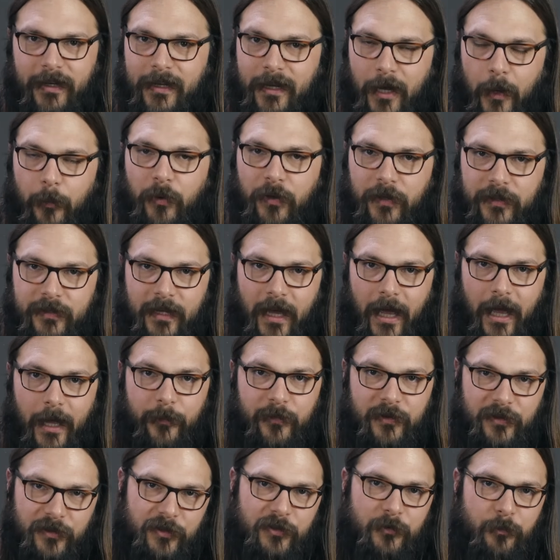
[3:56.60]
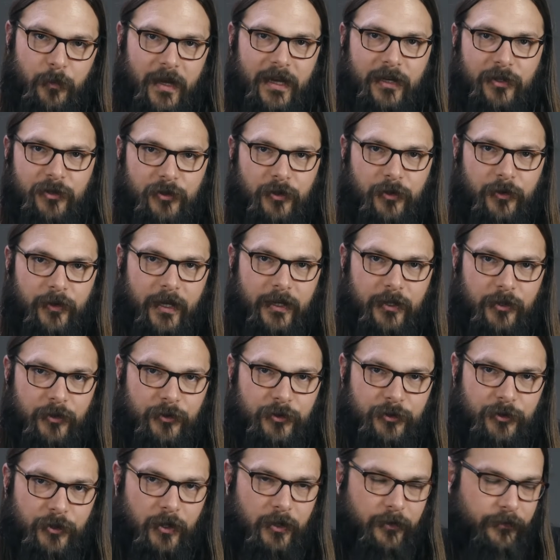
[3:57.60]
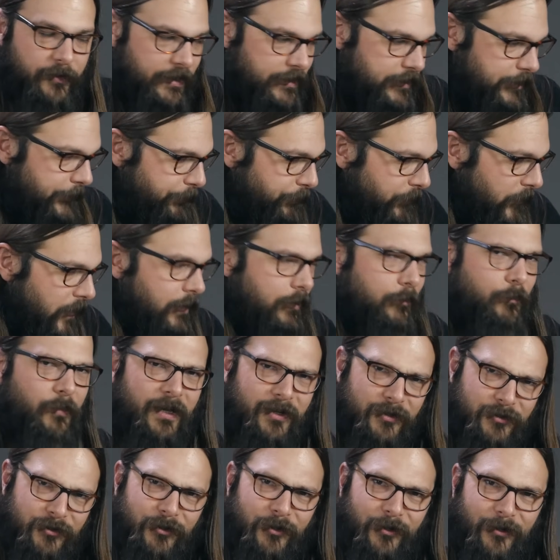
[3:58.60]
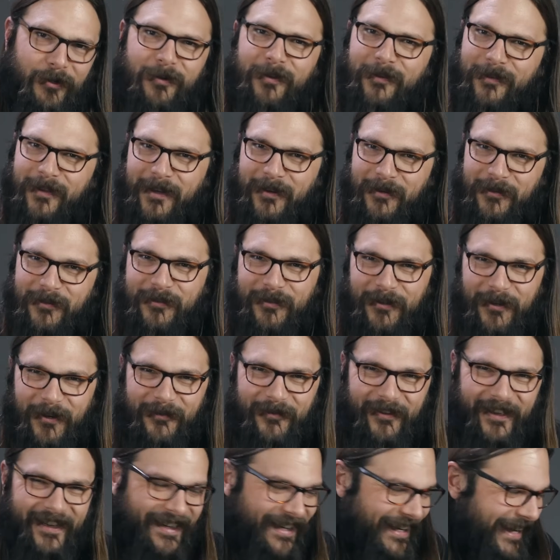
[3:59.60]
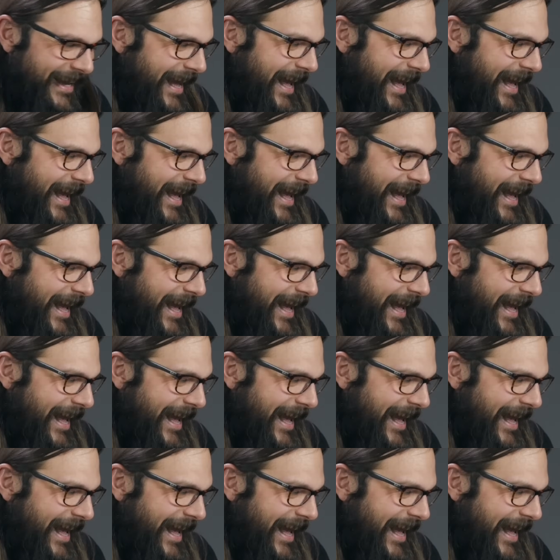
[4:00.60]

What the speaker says: it a couple of times and just make sure that you're sure of it. Make sure that you're sure of it.